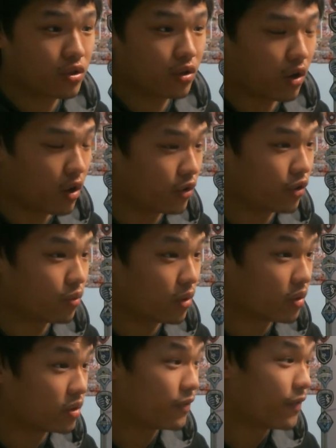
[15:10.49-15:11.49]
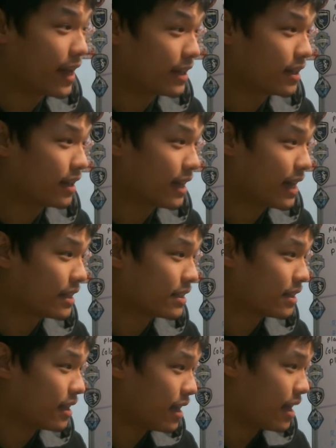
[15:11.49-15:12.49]
on the road to face against
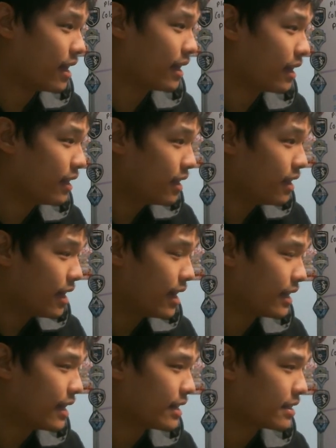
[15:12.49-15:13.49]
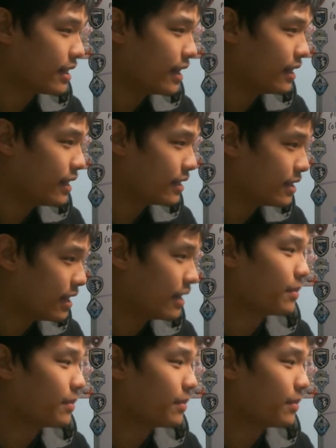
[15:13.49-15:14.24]
a Cascadia team.